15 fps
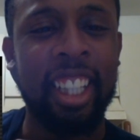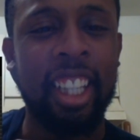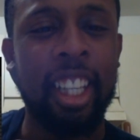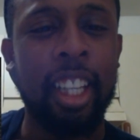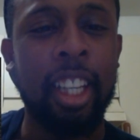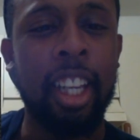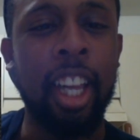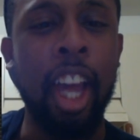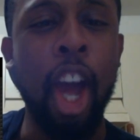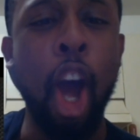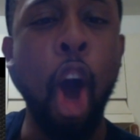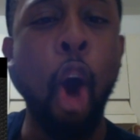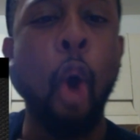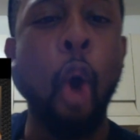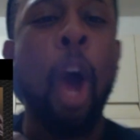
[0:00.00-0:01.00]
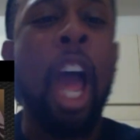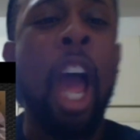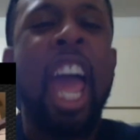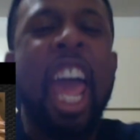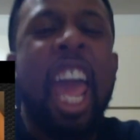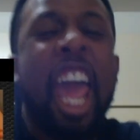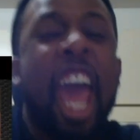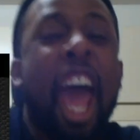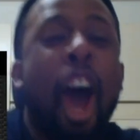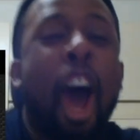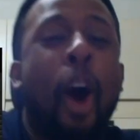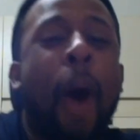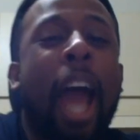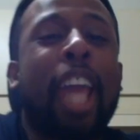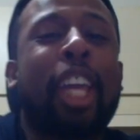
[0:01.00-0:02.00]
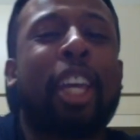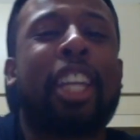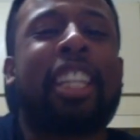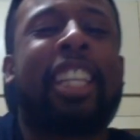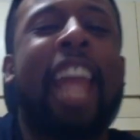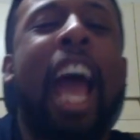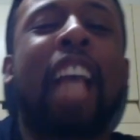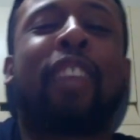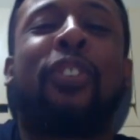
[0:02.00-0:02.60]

Ew! That's